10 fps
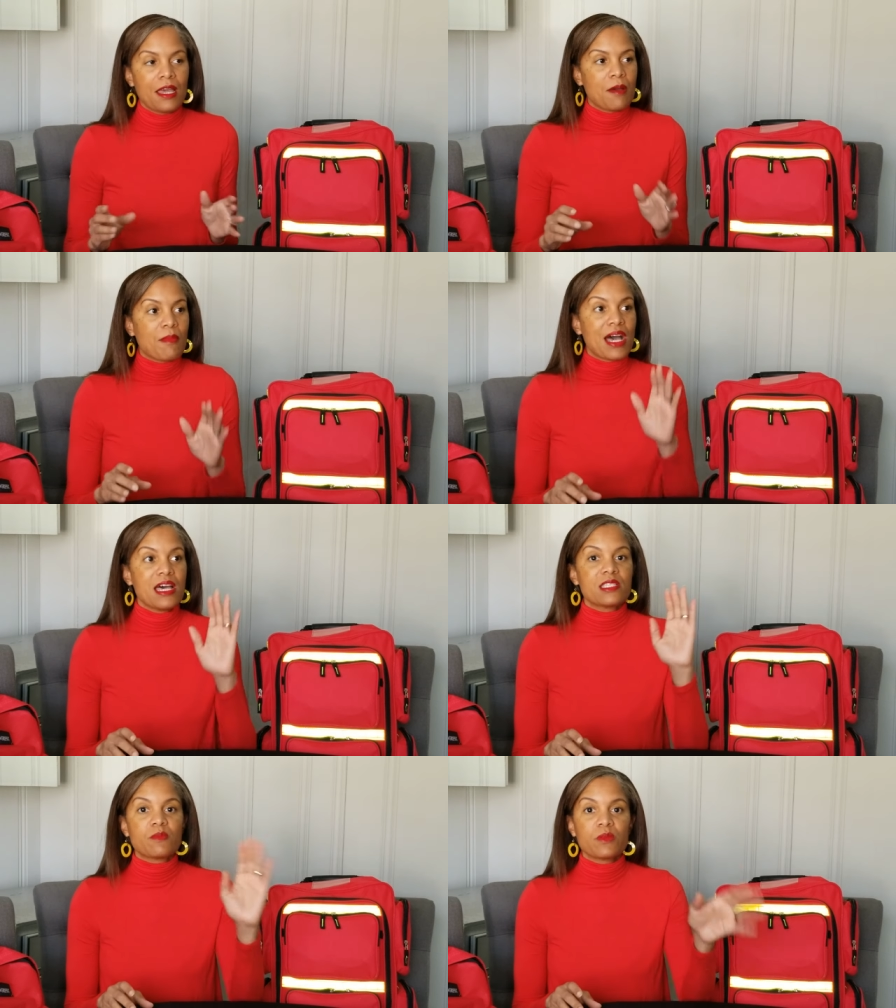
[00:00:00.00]
My
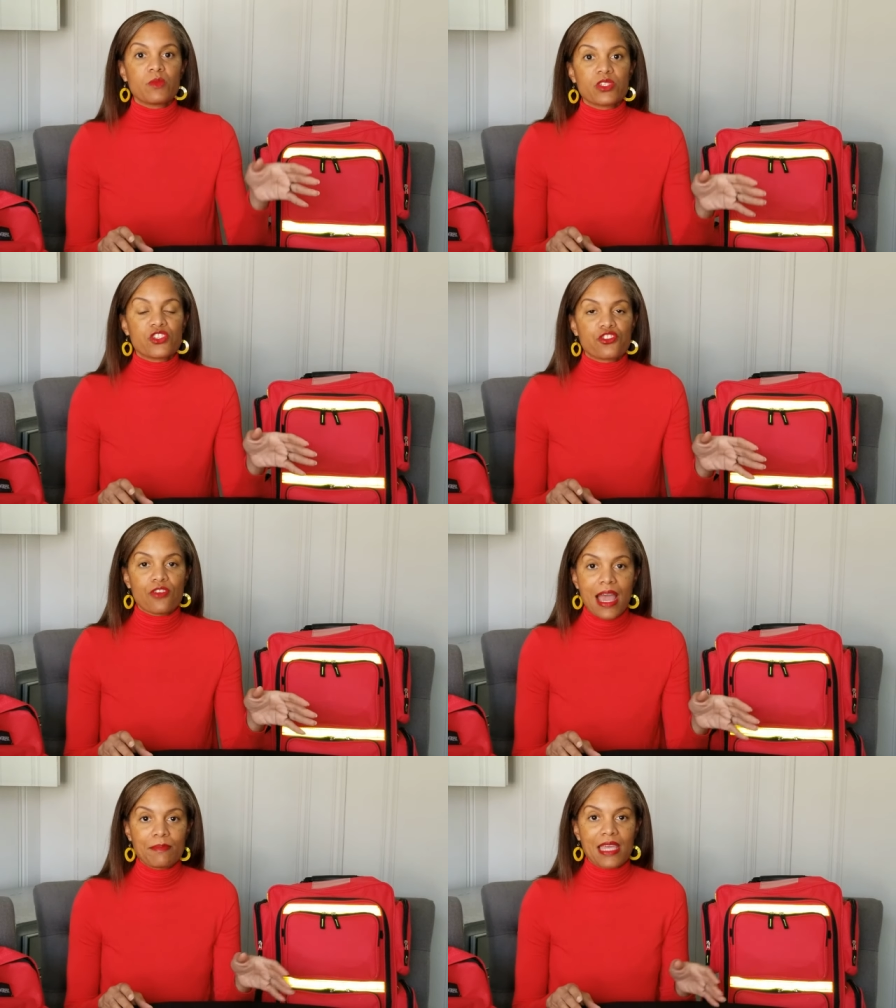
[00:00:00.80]
husband was
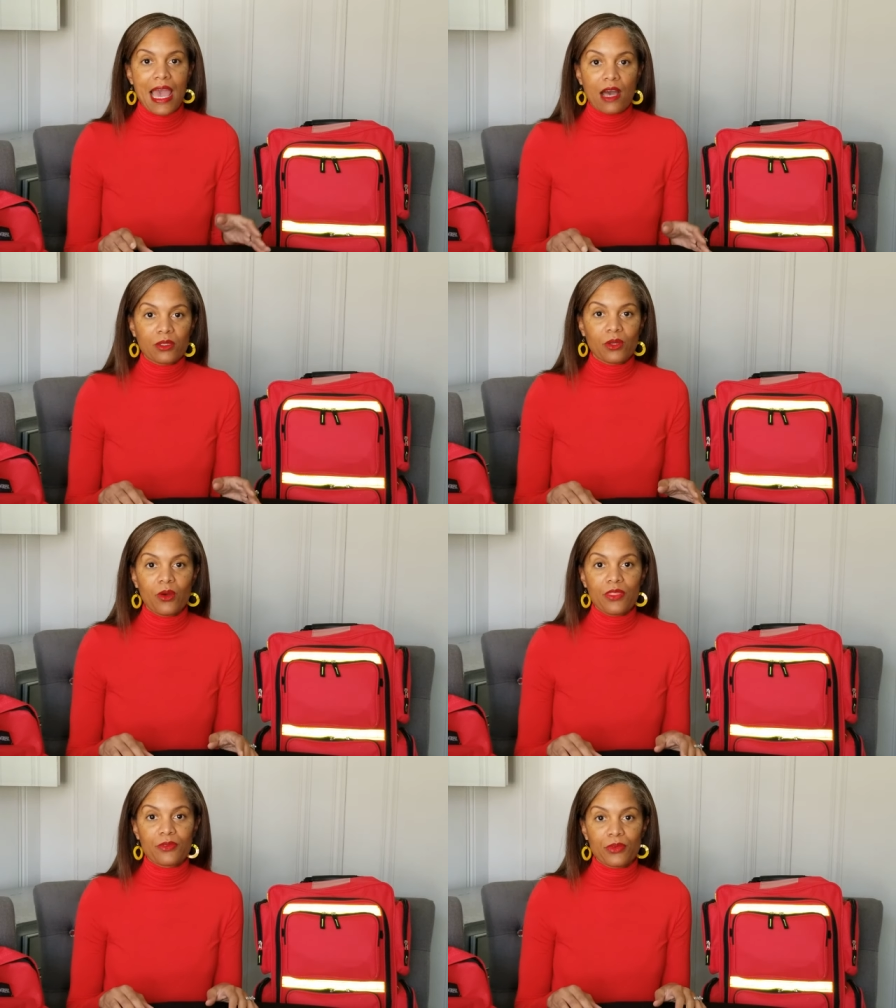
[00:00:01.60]
trapped out
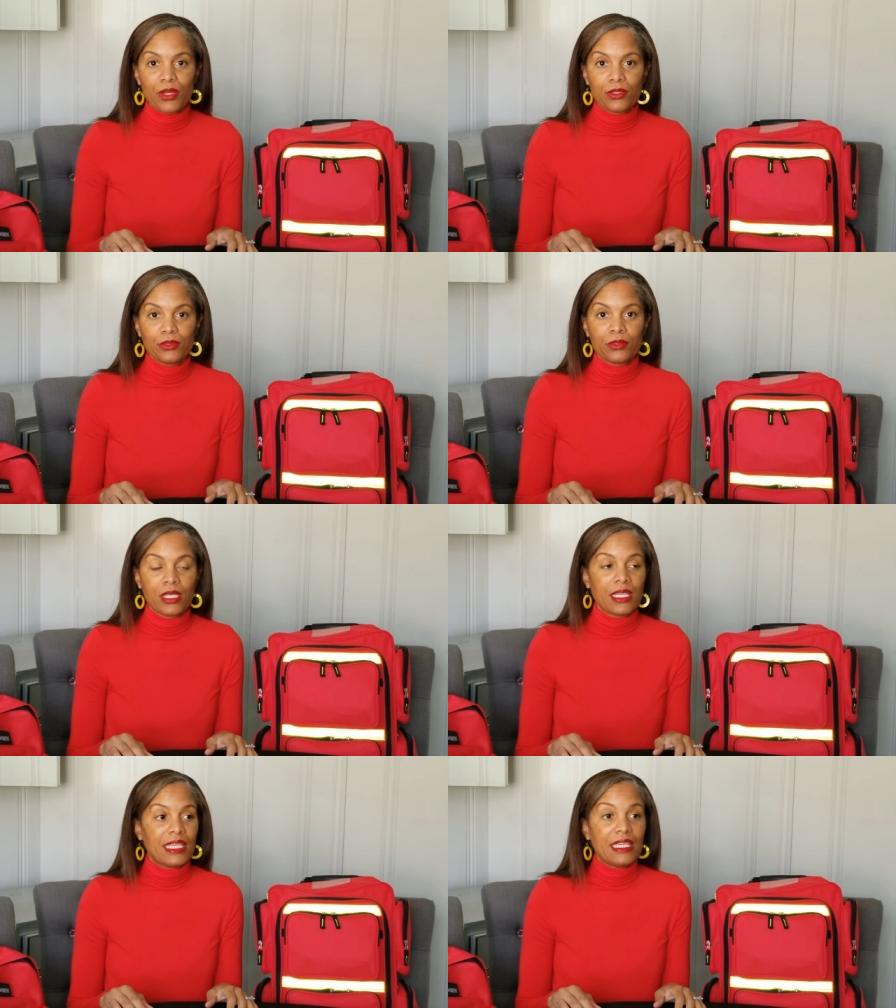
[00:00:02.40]
on the road
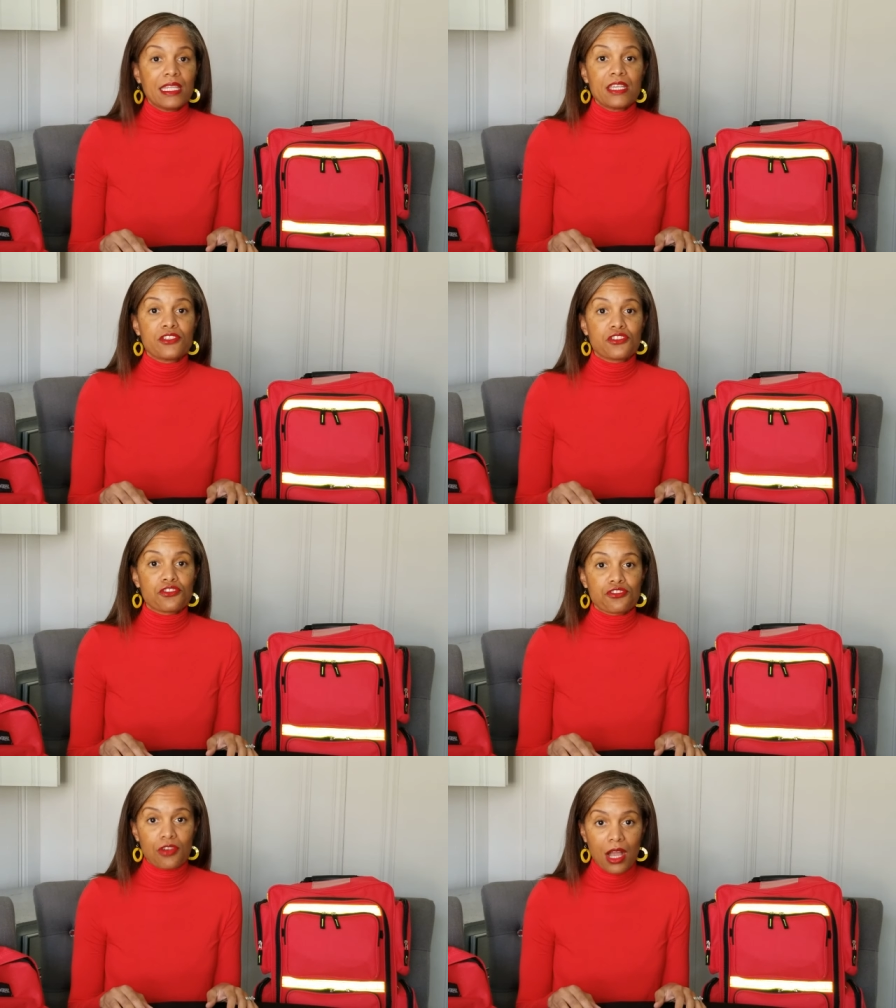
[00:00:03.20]
in his
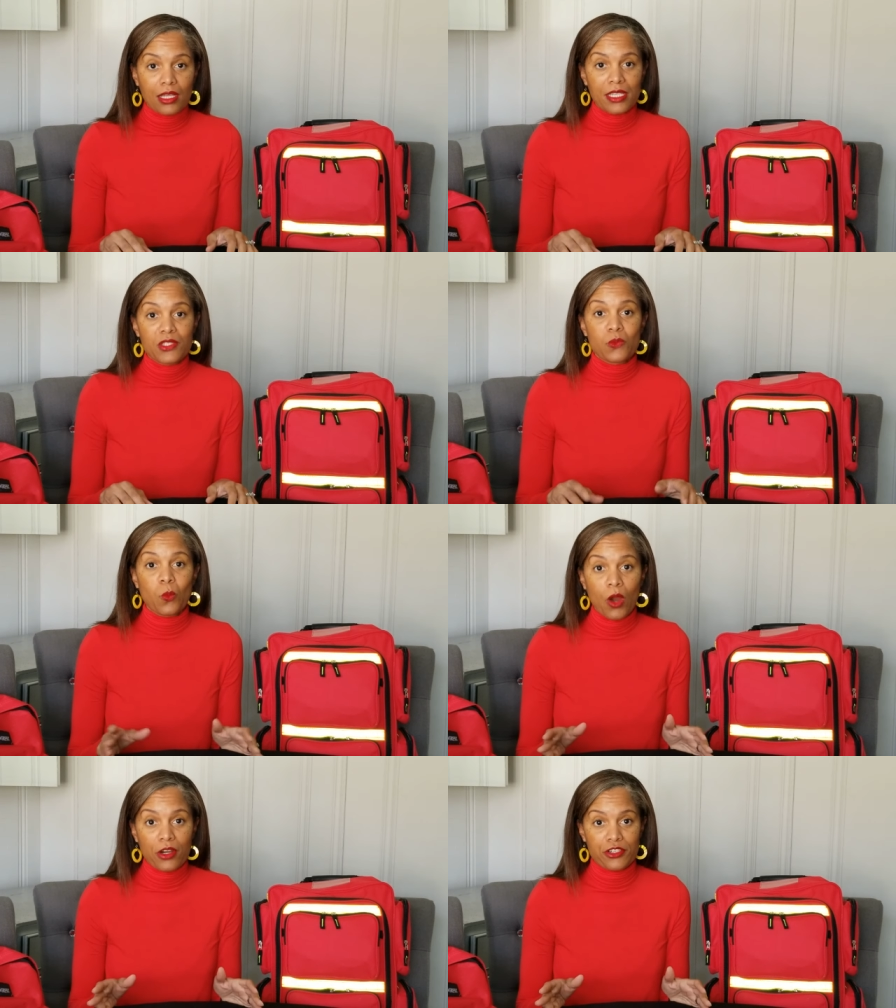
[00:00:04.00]
truck, his
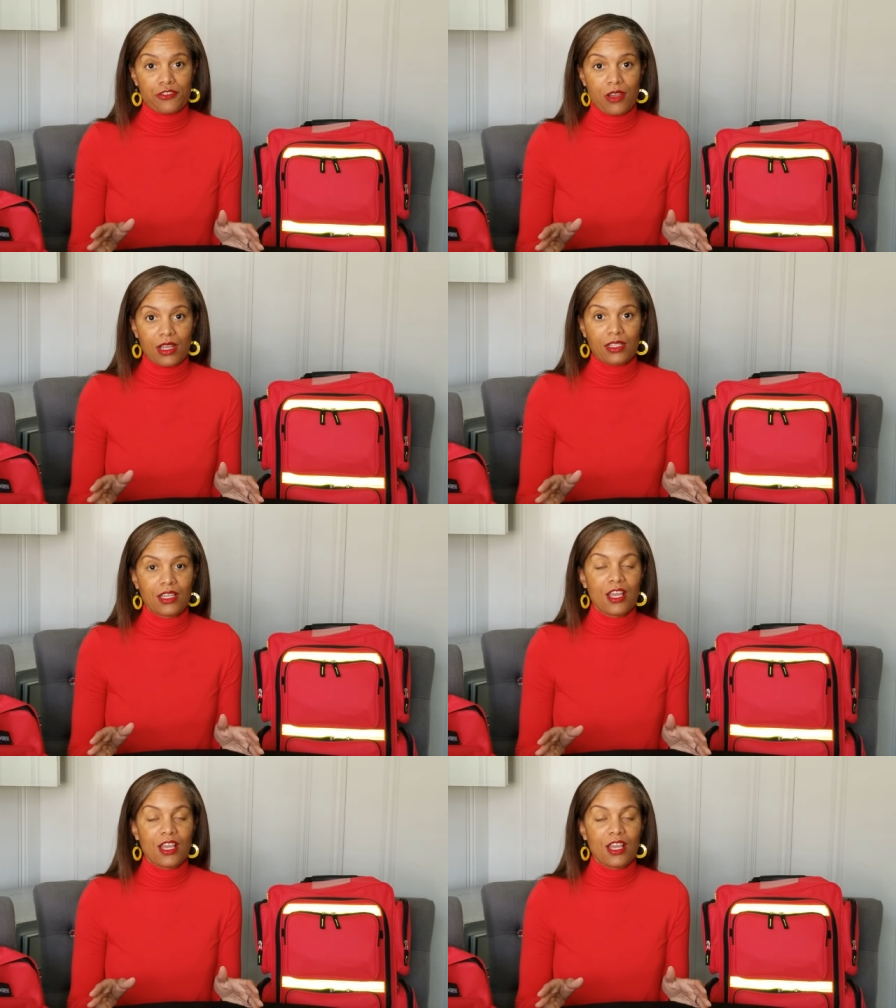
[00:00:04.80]
work truck,